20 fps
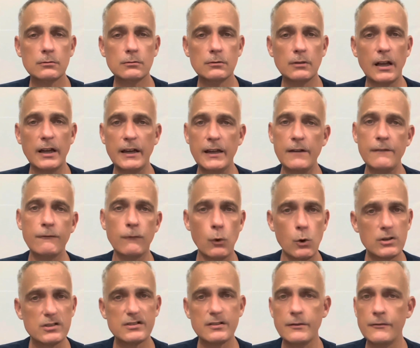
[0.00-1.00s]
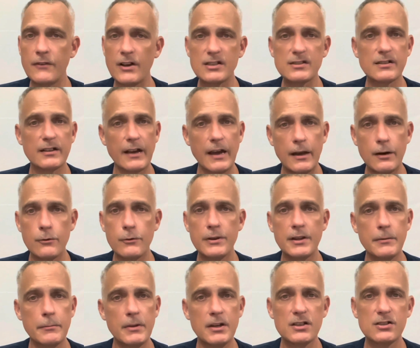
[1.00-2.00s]
and he forced the investigator in the
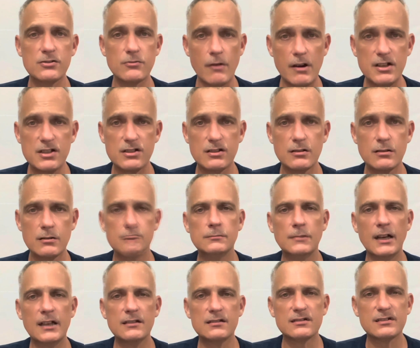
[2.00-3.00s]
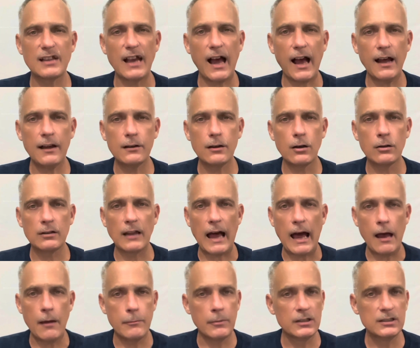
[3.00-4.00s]
administration and signed a
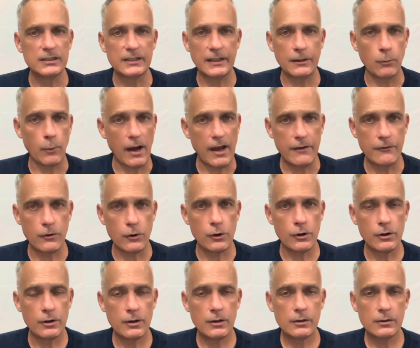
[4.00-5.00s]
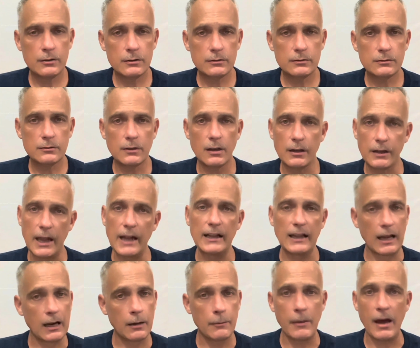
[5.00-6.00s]
liability waiver, and they
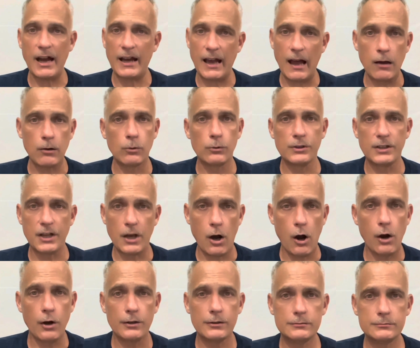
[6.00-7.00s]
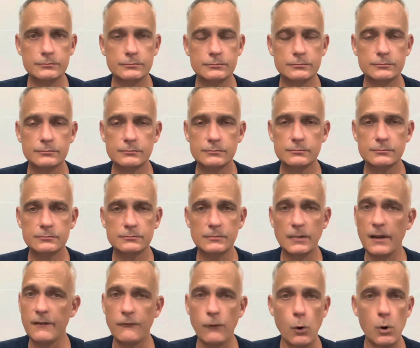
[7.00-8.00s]
let him back out on the yard.
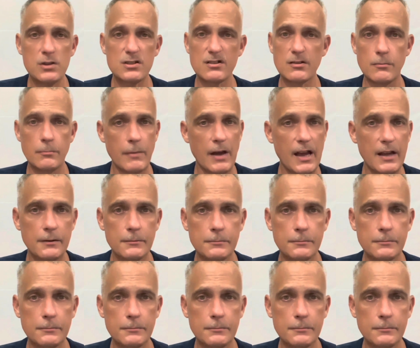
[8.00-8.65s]
He forced them, man.